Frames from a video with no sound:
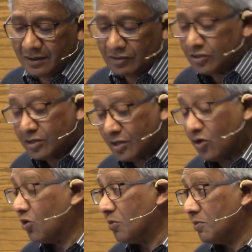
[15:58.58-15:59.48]
Returning
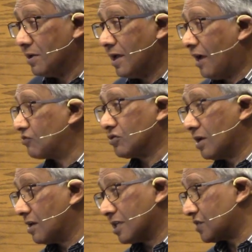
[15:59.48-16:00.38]
home after a
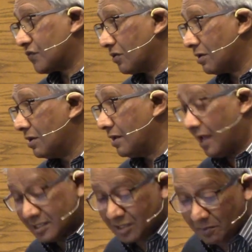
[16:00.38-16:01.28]
lustful
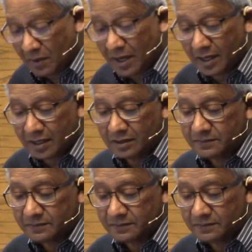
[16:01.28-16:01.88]
escapade